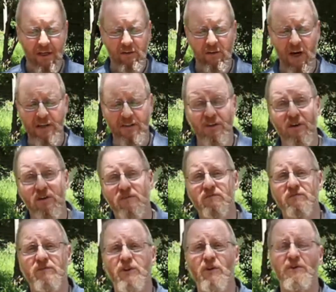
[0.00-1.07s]
Right, so
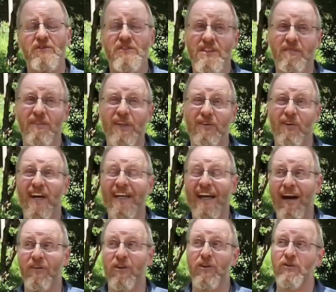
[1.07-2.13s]
270 grain
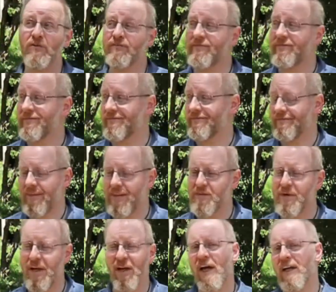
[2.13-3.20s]
arrow, that's a
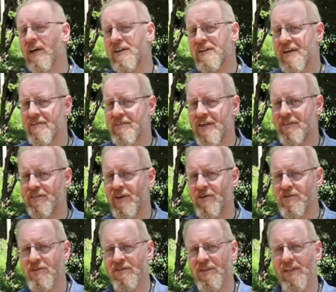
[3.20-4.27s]
bit light. I don't have any of
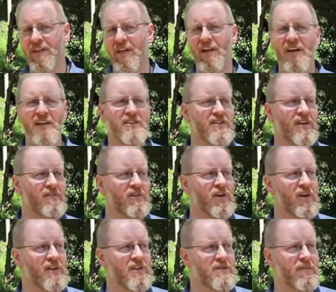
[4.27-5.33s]
those. I think the lightest I've
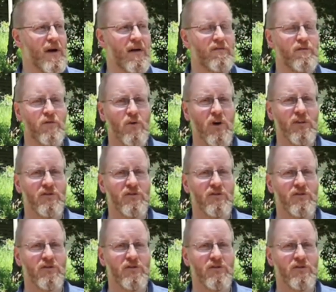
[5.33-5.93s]
got is about 400.